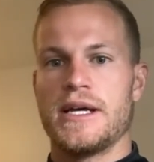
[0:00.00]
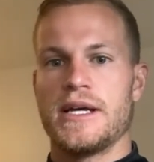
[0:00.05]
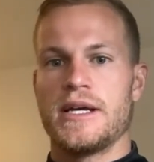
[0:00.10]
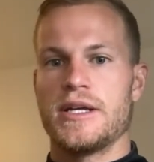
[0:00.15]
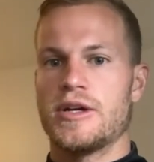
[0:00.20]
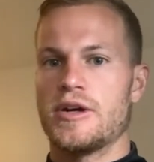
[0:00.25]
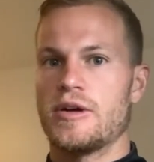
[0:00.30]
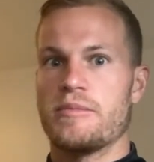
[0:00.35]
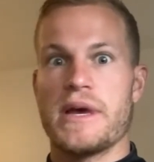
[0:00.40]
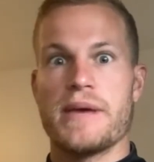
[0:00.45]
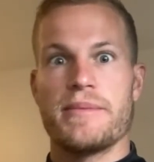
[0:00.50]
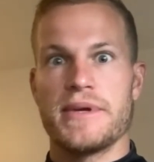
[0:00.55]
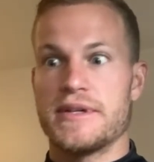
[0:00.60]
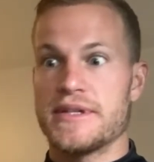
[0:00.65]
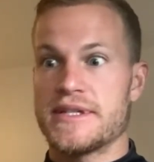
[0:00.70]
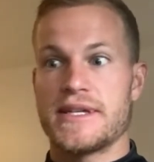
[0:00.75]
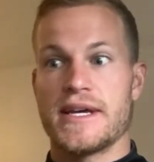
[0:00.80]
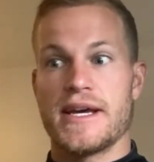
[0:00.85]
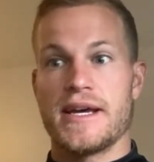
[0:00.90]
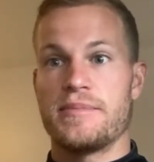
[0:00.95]
maybe to
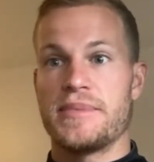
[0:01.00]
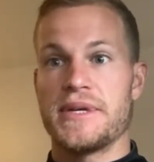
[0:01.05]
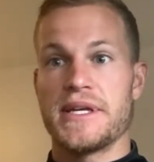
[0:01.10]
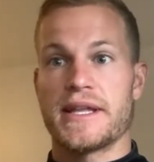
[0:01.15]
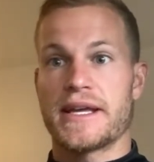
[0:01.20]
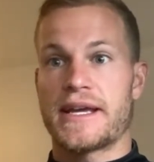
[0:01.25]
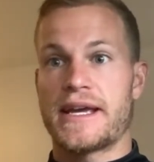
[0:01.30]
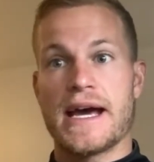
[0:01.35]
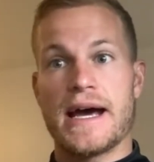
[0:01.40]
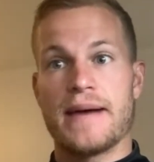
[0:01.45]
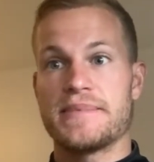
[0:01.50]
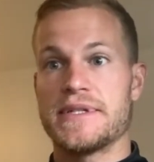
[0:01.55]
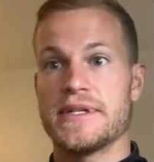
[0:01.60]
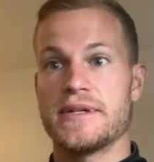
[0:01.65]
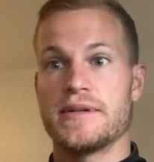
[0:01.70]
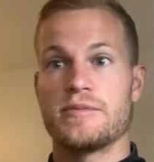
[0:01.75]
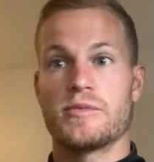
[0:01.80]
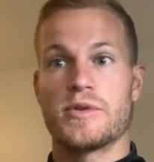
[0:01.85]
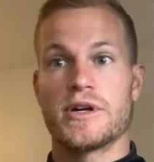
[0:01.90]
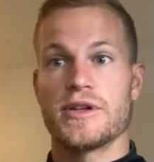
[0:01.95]
say be the
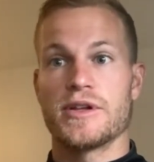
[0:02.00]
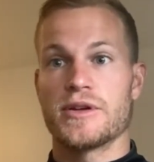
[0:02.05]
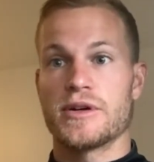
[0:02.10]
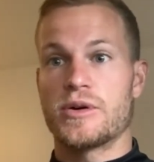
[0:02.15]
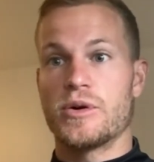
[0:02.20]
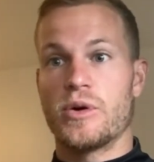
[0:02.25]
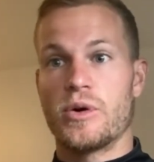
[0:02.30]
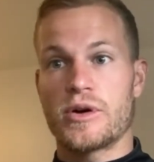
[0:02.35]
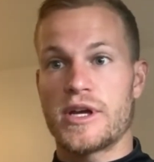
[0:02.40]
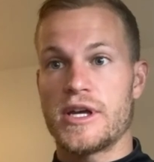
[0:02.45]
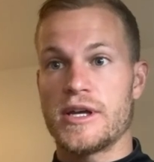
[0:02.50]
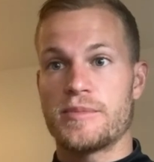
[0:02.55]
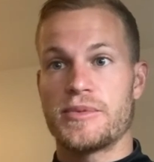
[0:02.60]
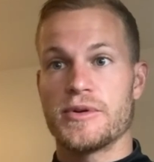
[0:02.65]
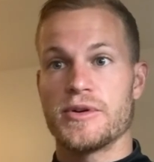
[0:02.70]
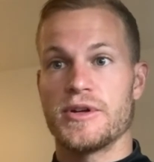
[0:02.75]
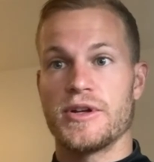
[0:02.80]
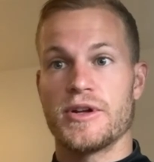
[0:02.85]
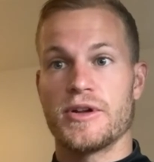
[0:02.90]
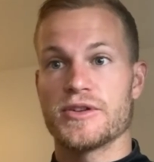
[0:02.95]
captain, one of the
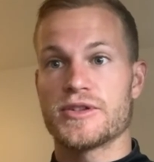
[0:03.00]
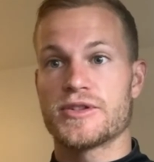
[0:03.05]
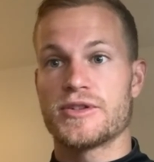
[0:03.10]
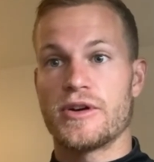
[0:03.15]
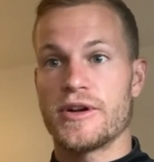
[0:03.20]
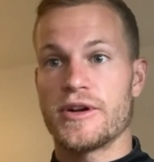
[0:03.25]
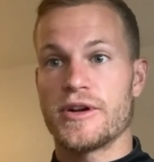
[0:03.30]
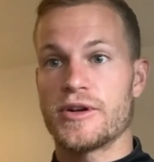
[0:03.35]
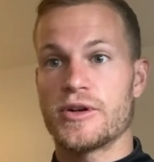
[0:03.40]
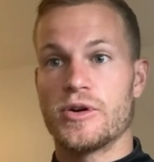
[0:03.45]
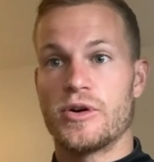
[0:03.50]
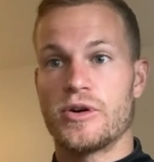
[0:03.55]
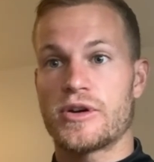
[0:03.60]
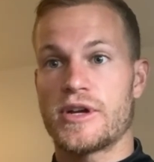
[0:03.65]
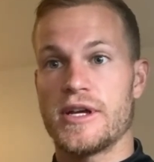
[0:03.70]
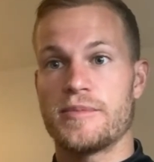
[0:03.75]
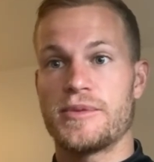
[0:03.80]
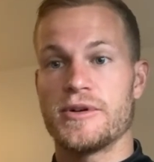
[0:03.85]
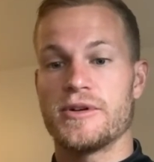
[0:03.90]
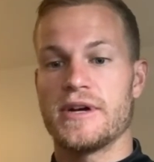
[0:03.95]
goalkeeper, the starting
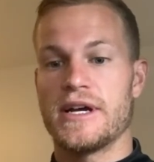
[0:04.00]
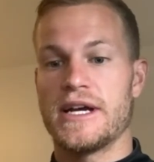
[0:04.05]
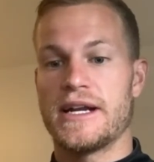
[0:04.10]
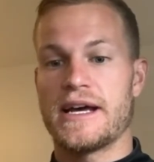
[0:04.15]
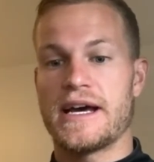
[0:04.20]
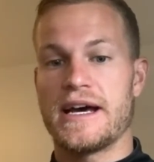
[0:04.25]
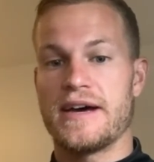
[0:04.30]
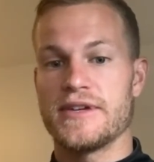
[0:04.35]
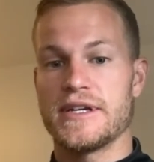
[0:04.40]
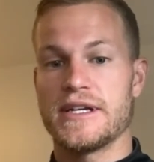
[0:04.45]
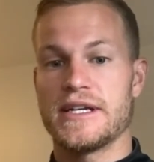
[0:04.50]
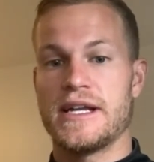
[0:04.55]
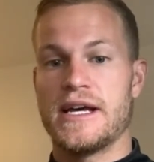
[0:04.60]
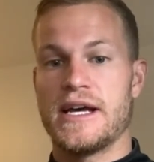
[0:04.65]
goalkeeper, and having